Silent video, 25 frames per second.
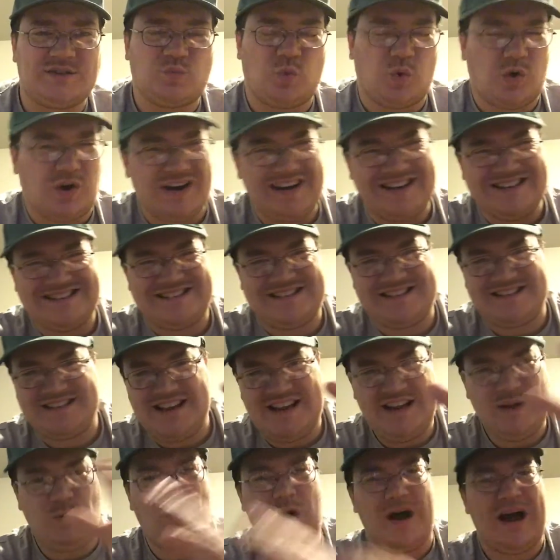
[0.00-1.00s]
We're going to
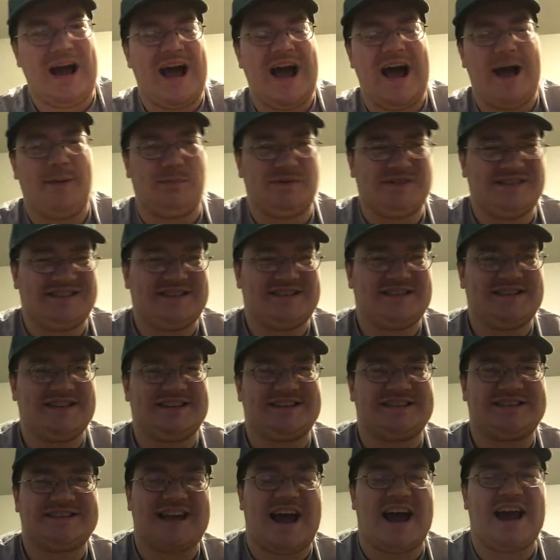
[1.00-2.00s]
see what happens. This is
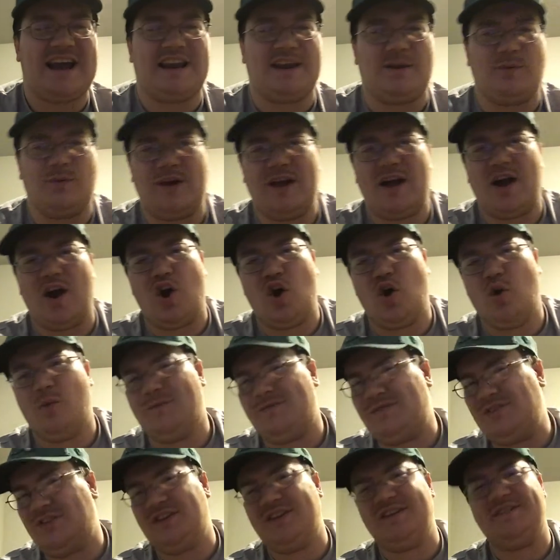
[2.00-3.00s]
exciting. We got home
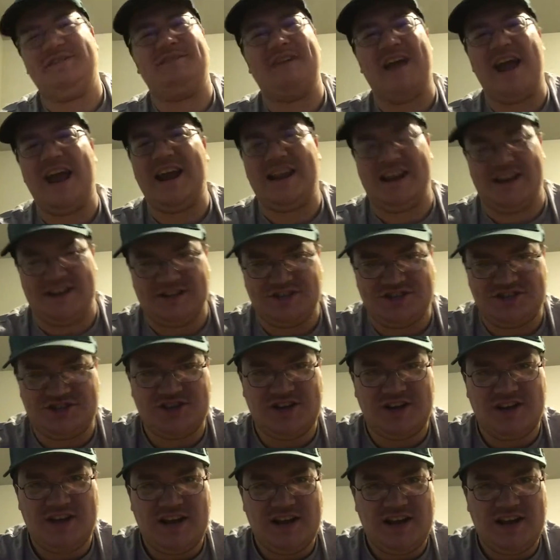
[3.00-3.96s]
field advantage.